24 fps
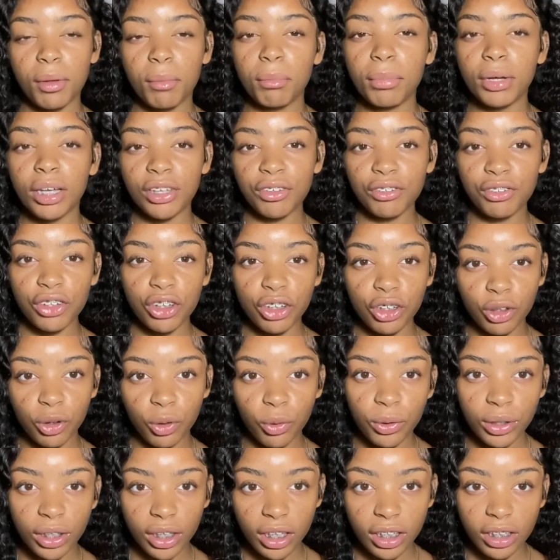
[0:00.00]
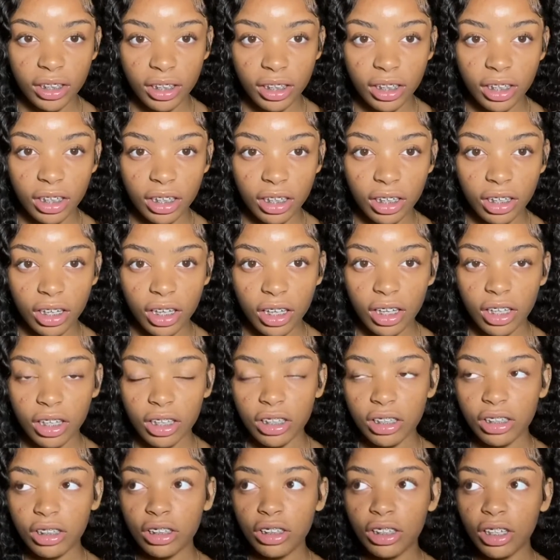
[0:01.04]
but if you're going in there
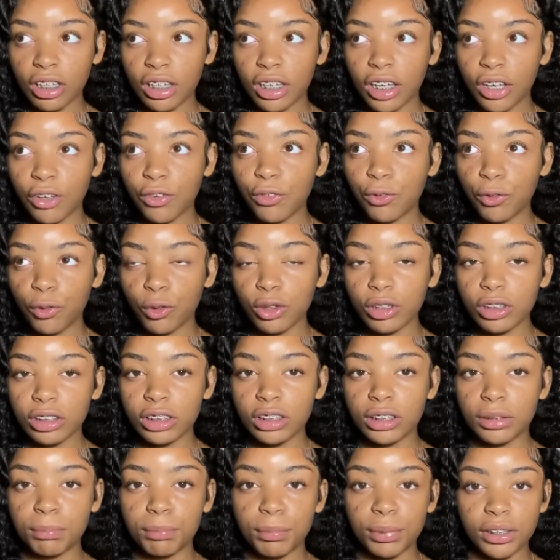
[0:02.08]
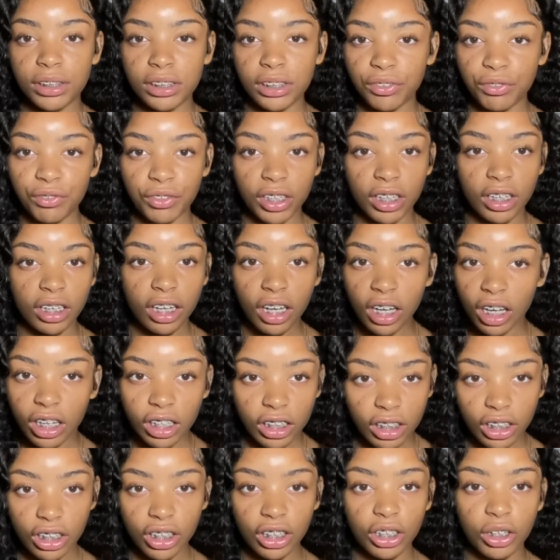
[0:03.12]
looking for a specific
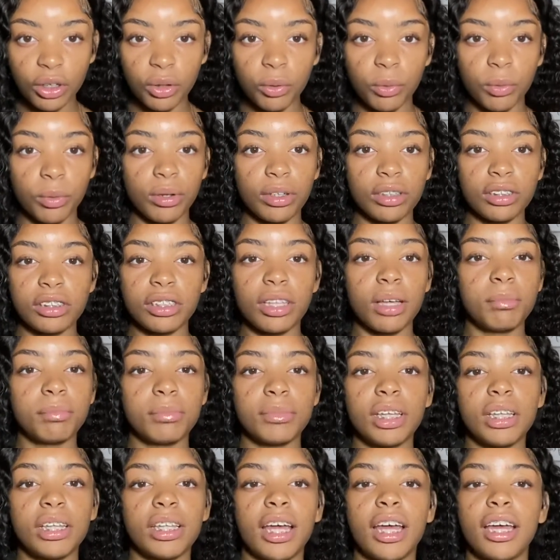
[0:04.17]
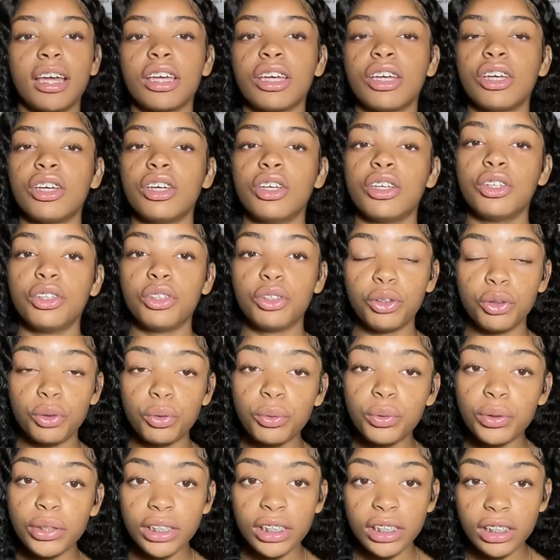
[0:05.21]
color or something, like
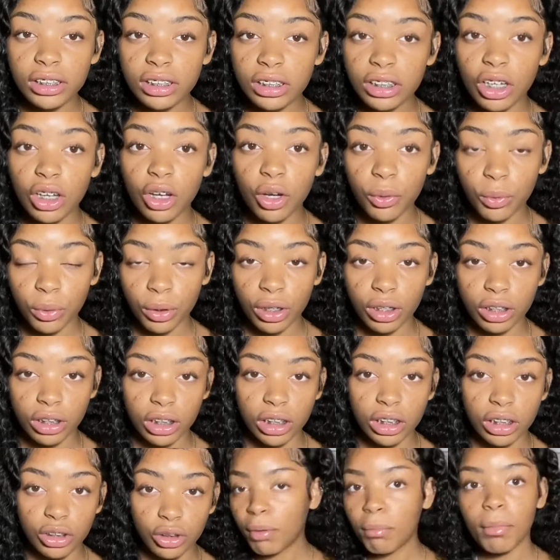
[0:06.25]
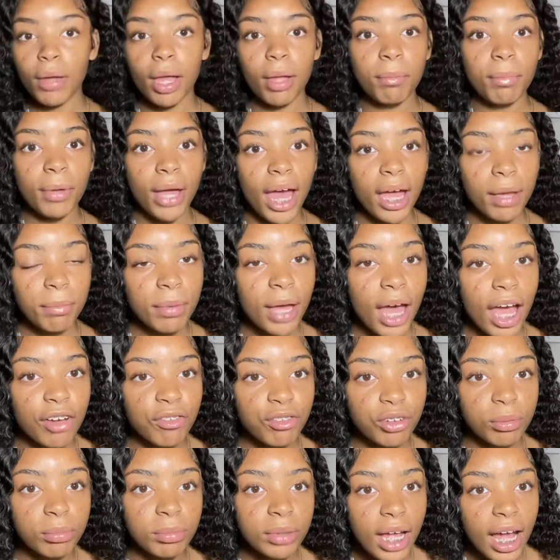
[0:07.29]
you need to go early. My backpack
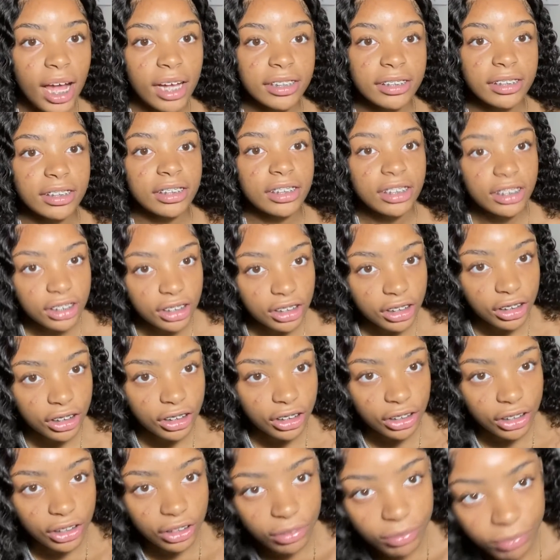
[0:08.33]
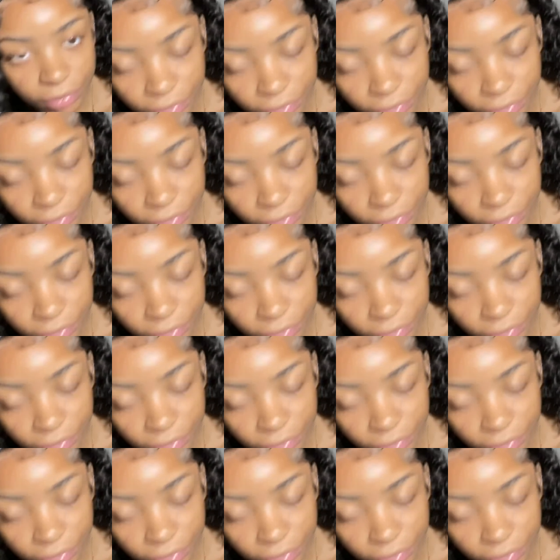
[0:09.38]
from last year